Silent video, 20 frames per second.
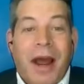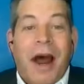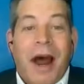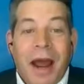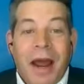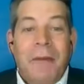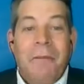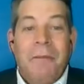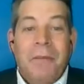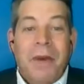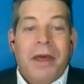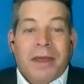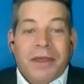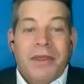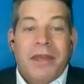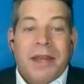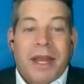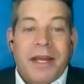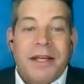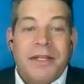I'm
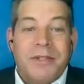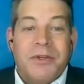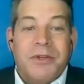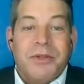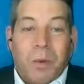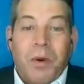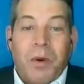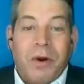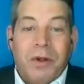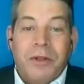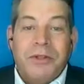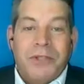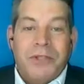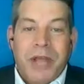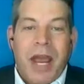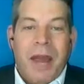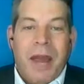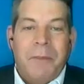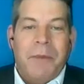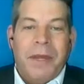the next world
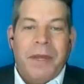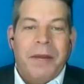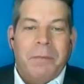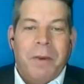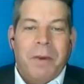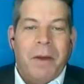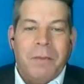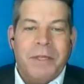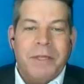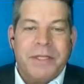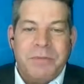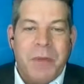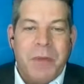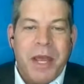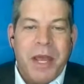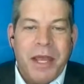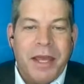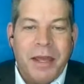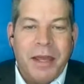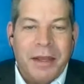champion of public
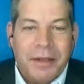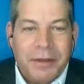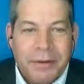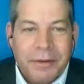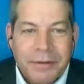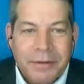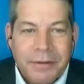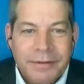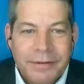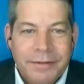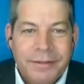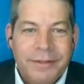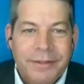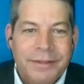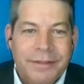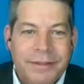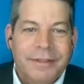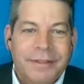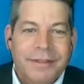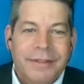speaking.
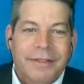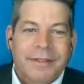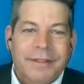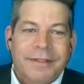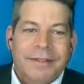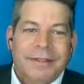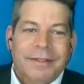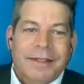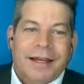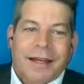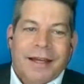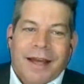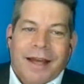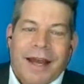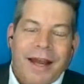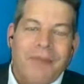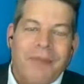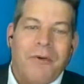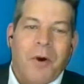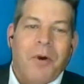
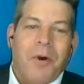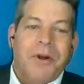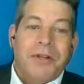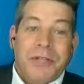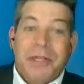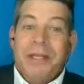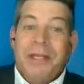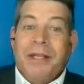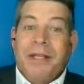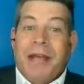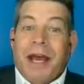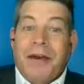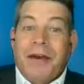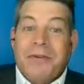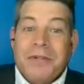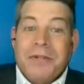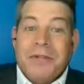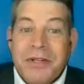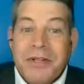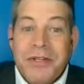And of course, she
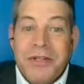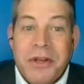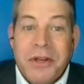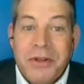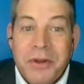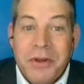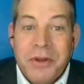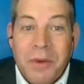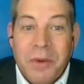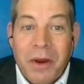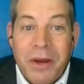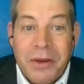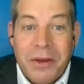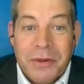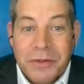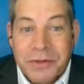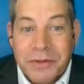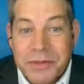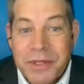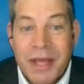announced LaShunda
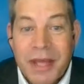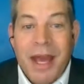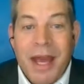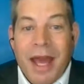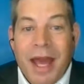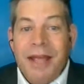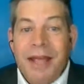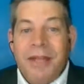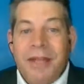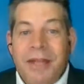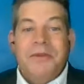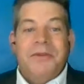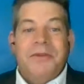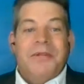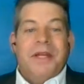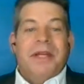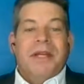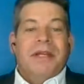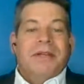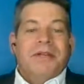Rundles. And you
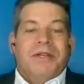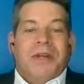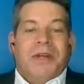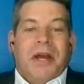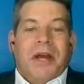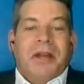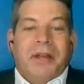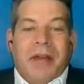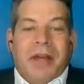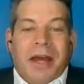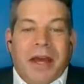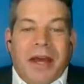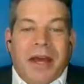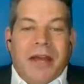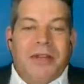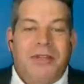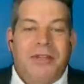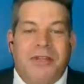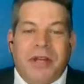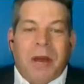see LaShunda
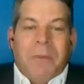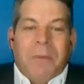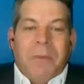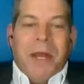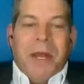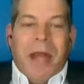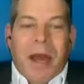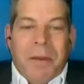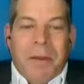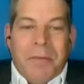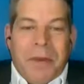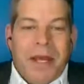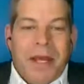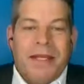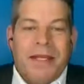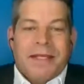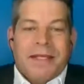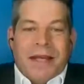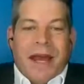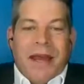jumping up,
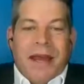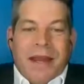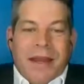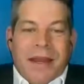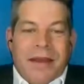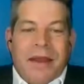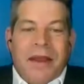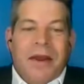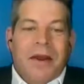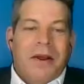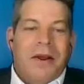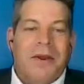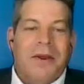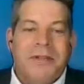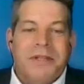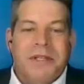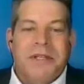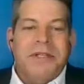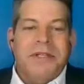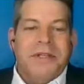excited, her
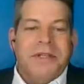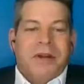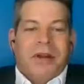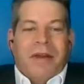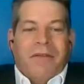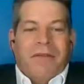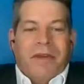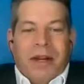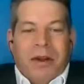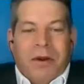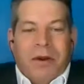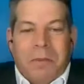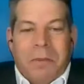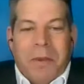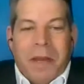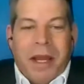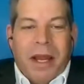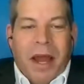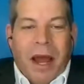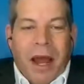sister giving her a
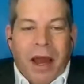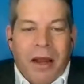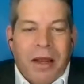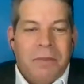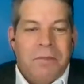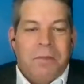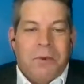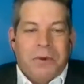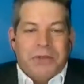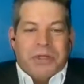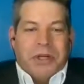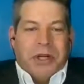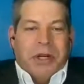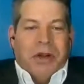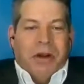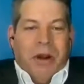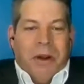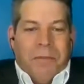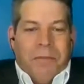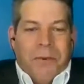big hug and pushing
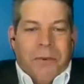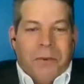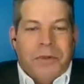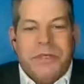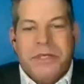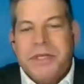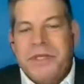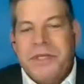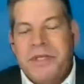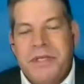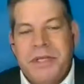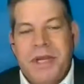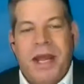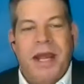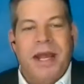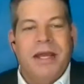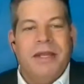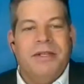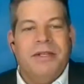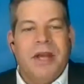her up towards the
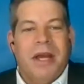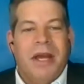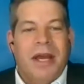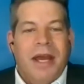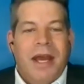stage.